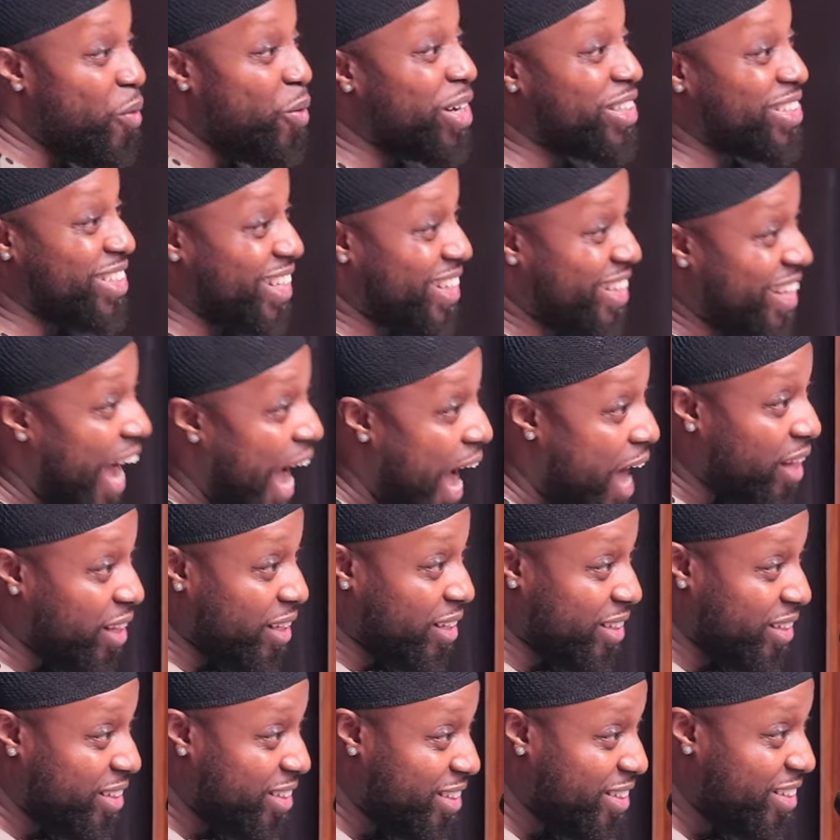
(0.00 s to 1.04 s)
was a
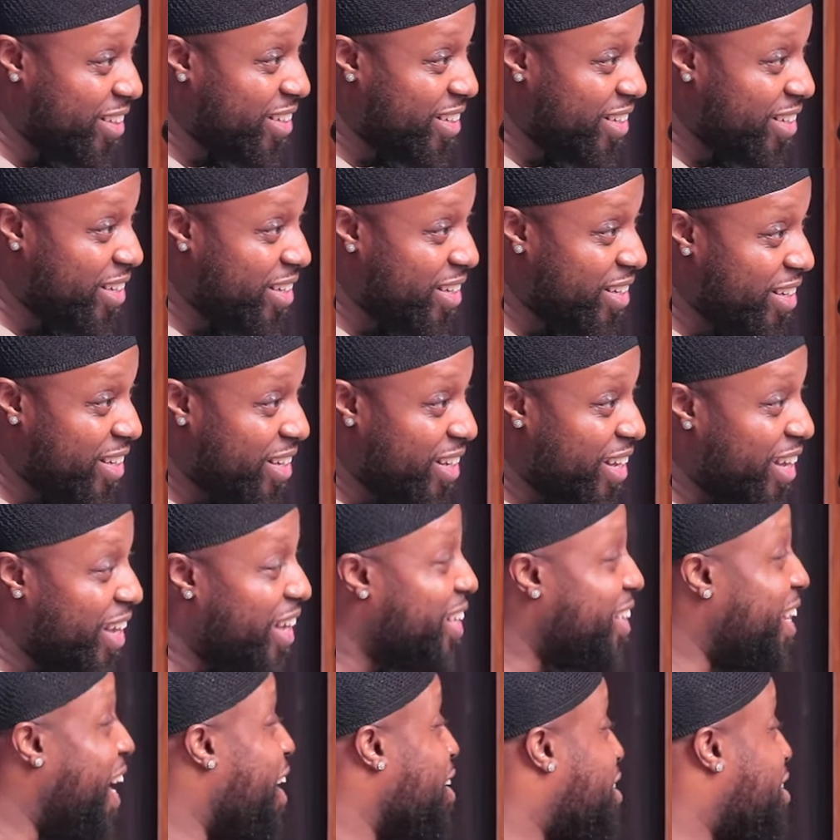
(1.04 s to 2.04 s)
dollar. Now,